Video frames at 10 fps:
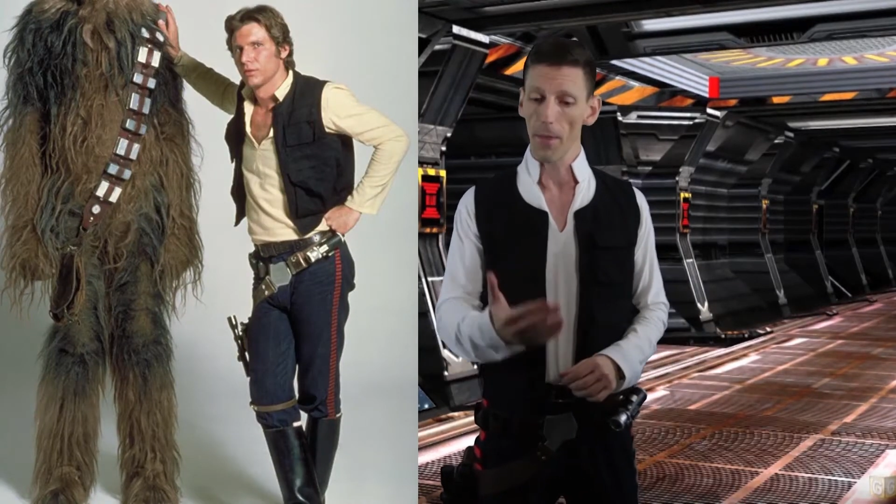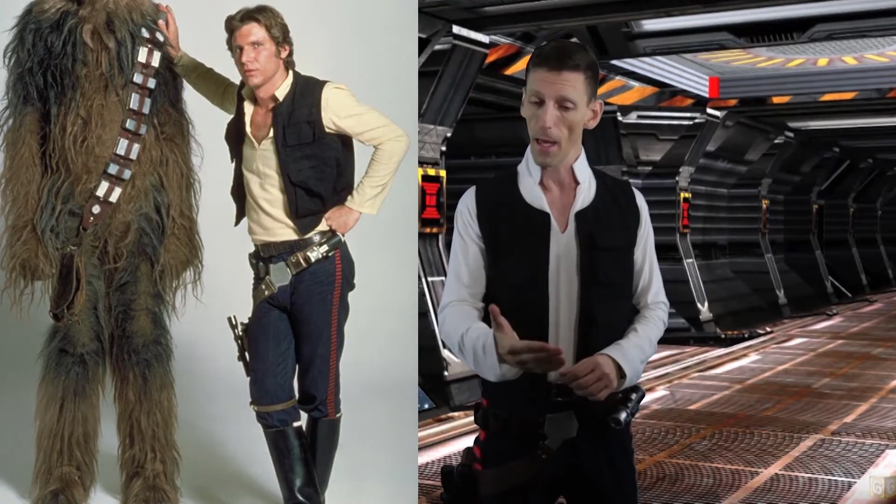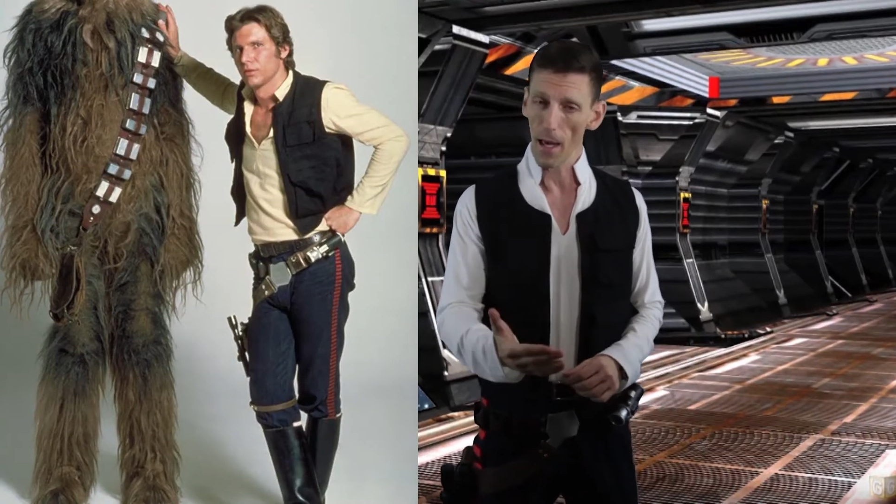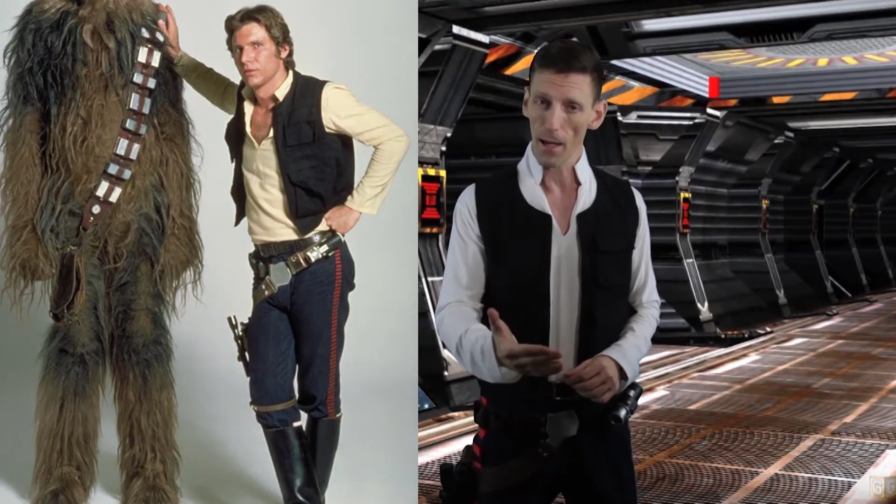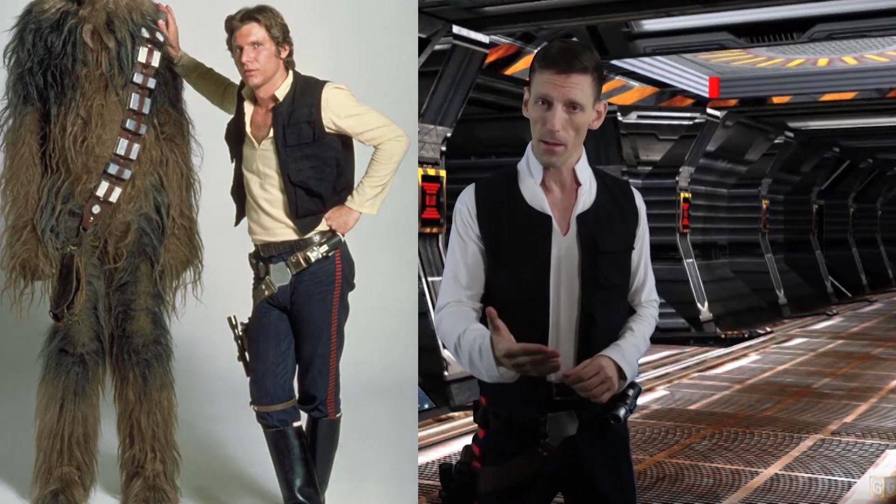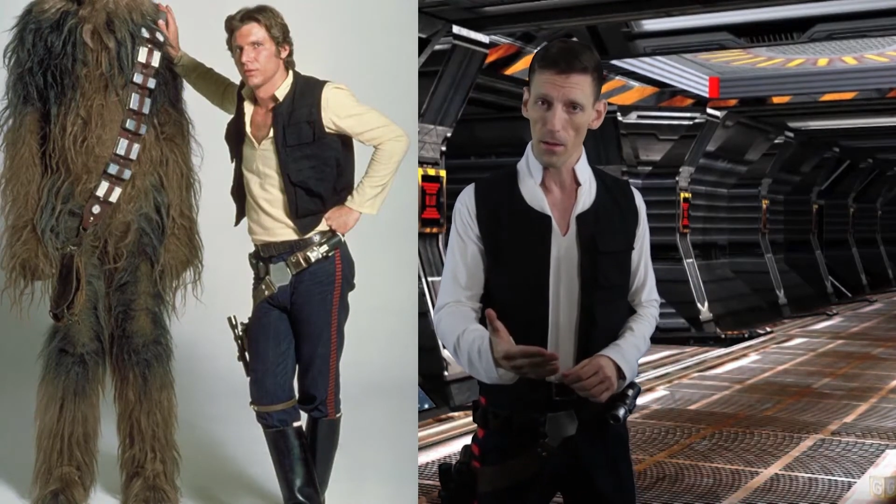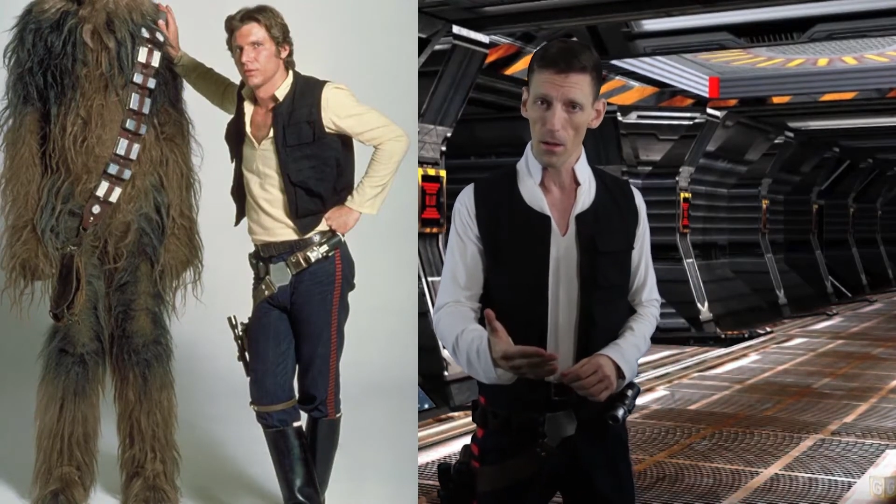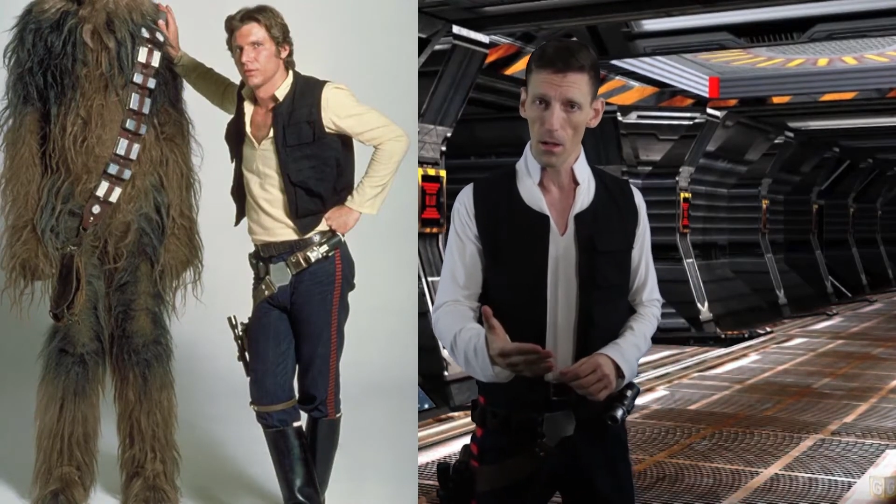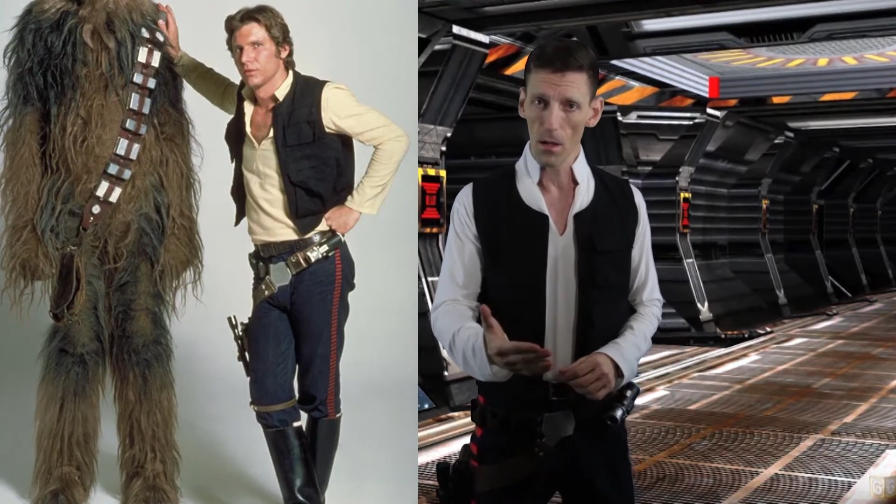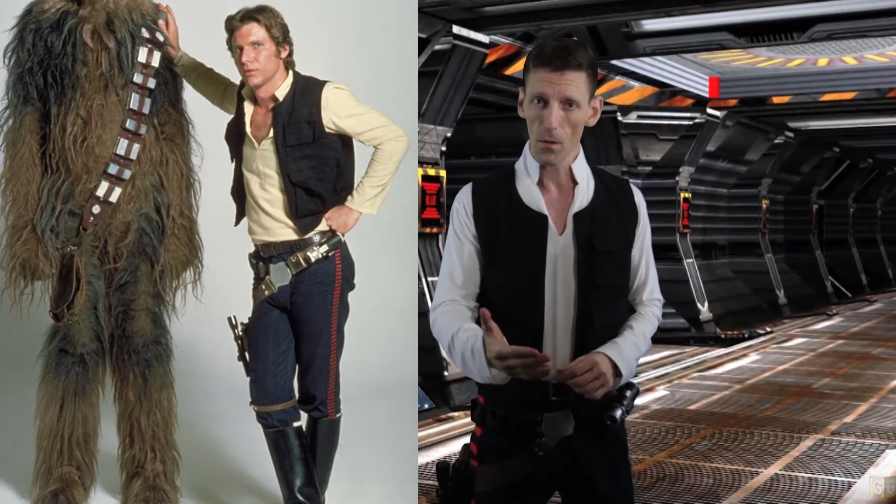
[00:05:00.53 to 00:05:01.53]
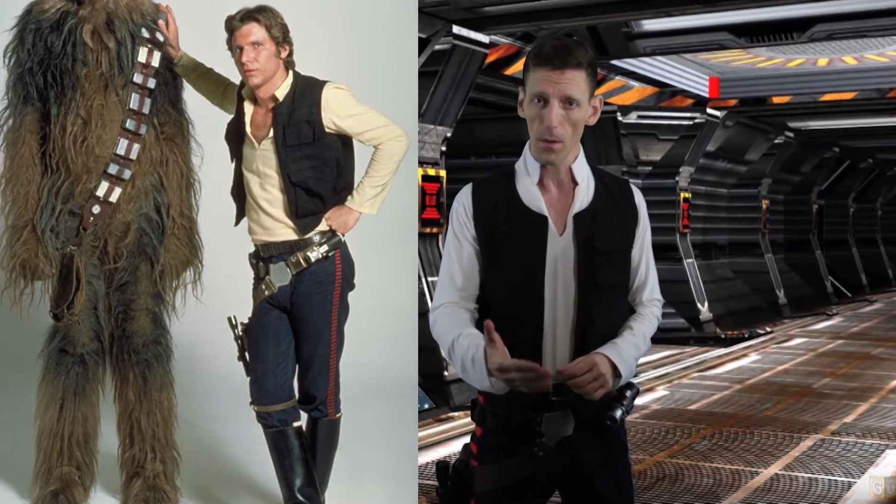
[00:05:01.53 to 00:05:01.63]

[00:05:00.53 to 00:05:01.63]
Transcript: then